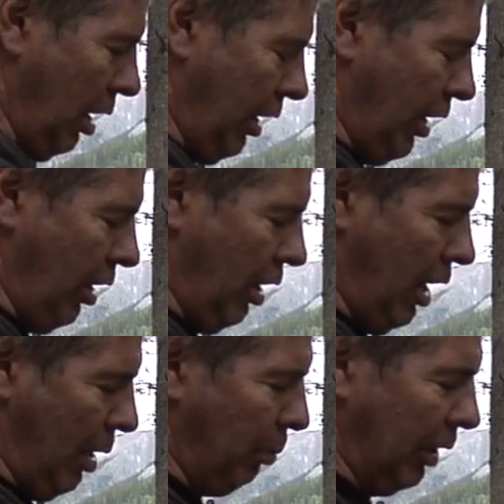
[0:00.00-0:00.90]
or
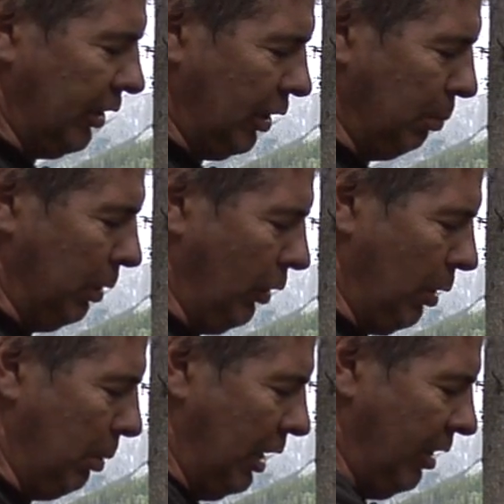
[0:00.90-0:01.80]
your uh, is below
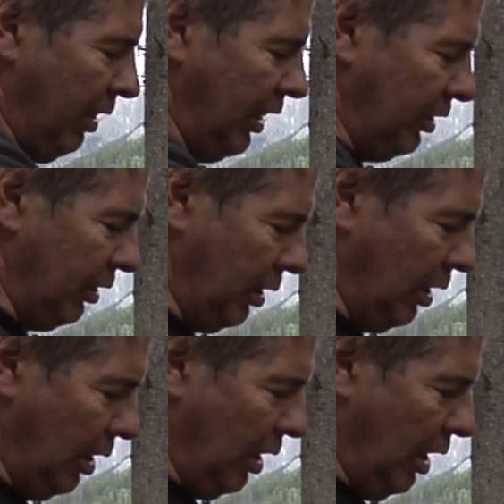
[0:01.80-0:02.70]
your belay device.
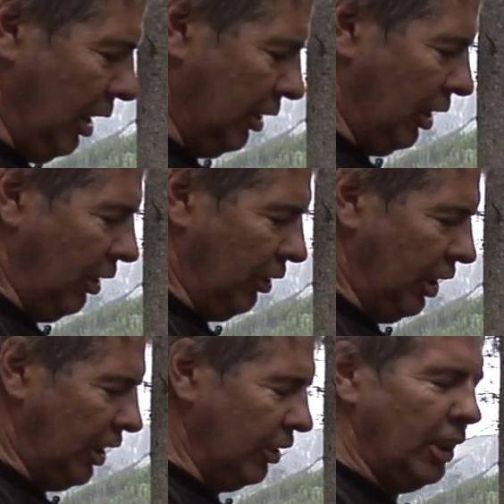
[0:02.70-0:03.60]
Because it doesn't,
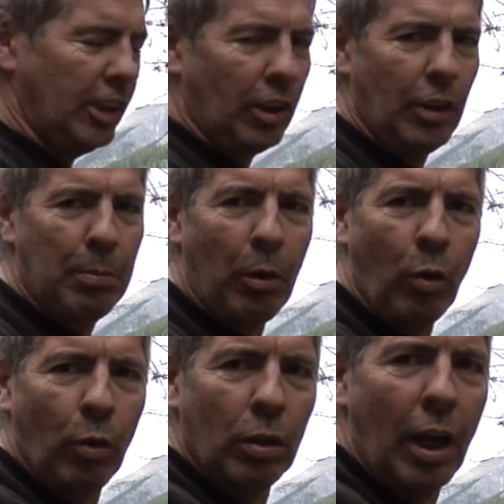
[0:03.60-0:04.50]
it doesn't need to grip a
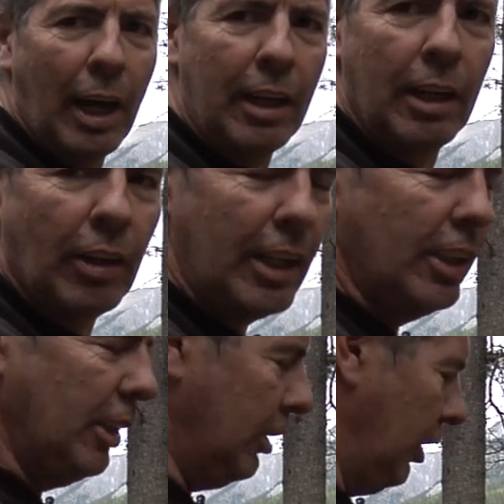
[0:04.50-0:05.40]
whole lot, right?
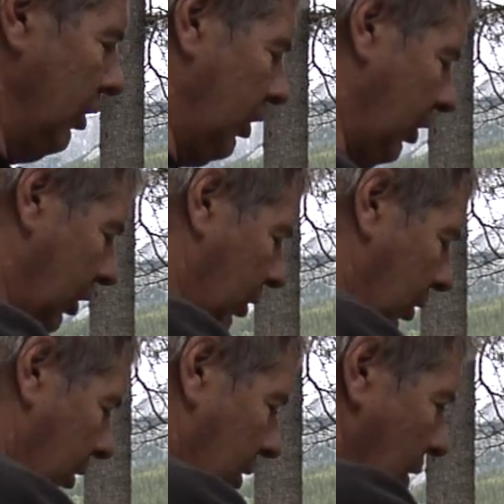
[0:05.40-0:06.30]
It's just
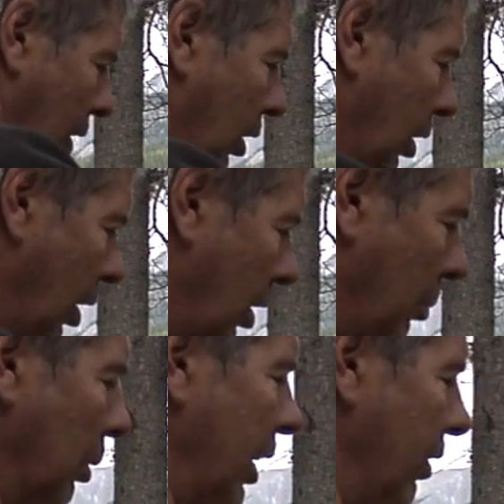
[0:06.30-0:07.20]
the
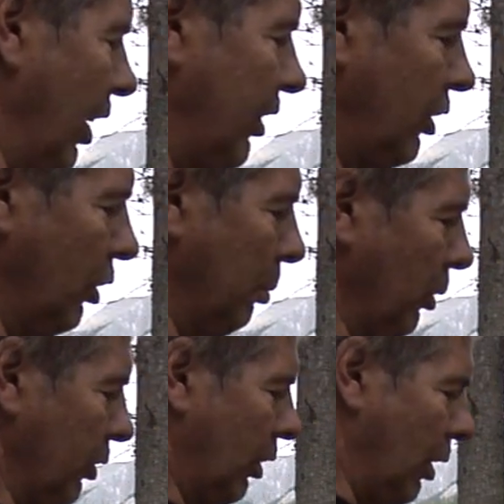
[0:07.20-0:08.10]
belay device is doing
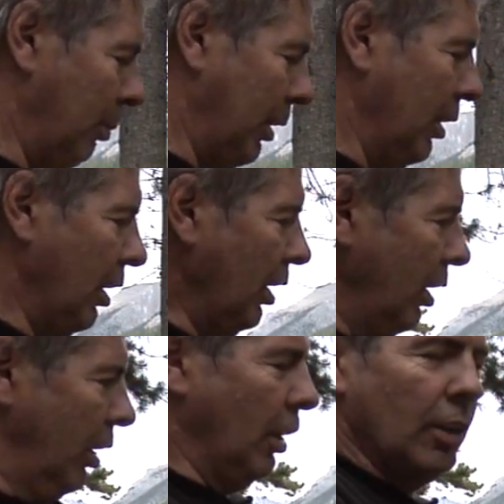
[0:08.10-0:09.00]
most of the gripping.
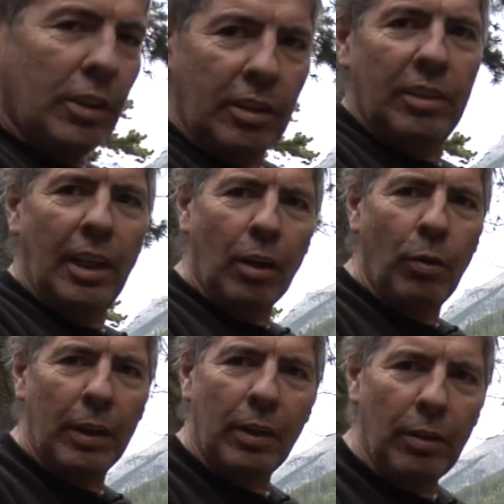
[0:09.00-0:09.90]
So you can see how
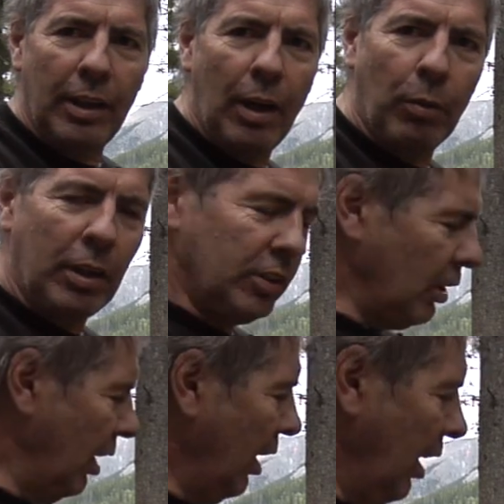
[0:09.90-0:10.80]
quick that works.
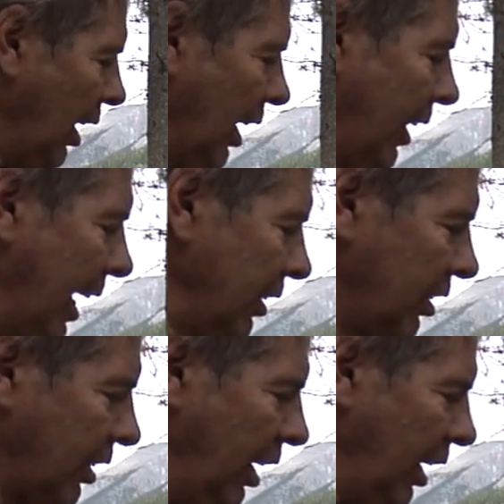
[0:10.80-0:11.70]
And
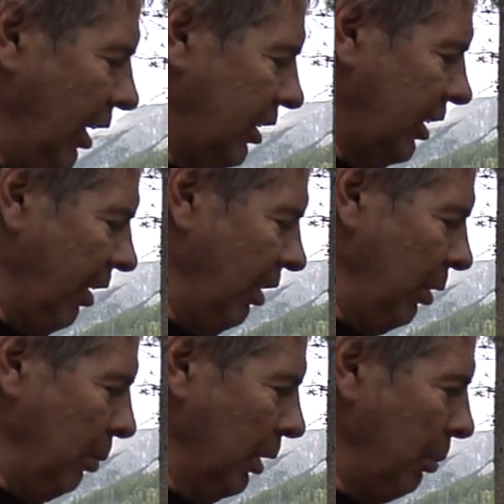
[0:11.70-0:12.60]
that's a
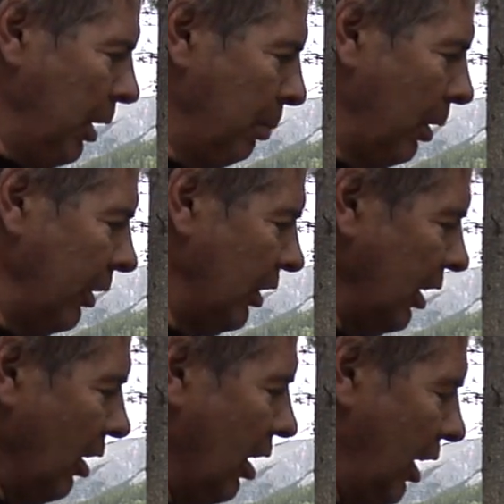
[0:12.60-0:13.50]
seven millimeter
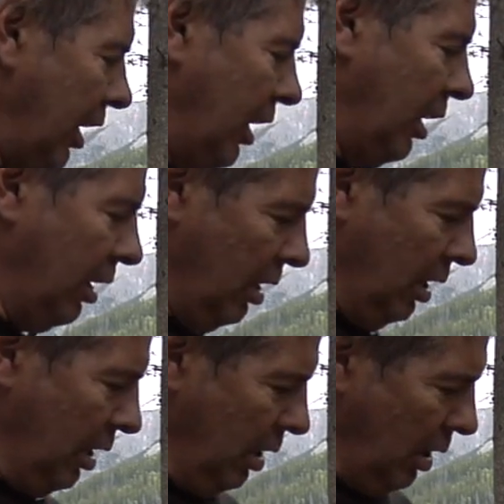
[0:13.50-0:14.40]
Prusik on a
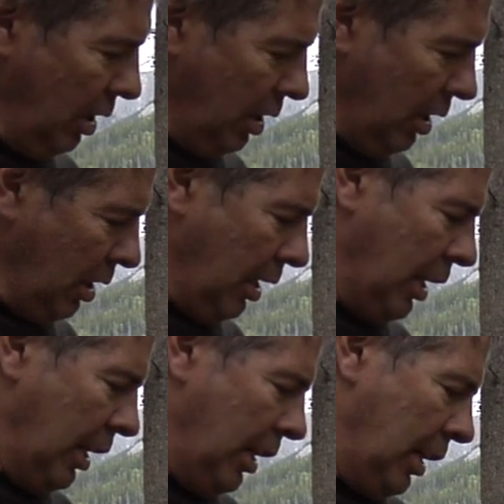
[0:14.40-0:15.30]

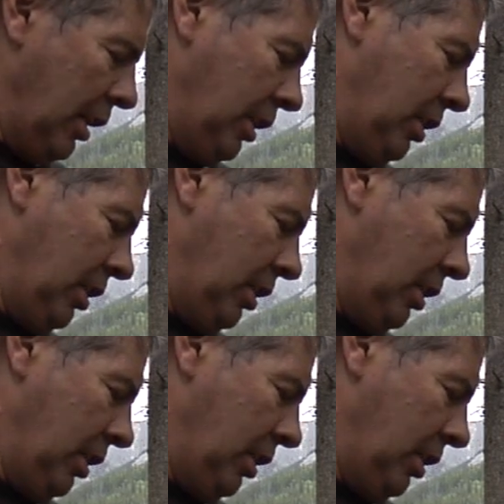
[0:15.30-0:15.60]
uh,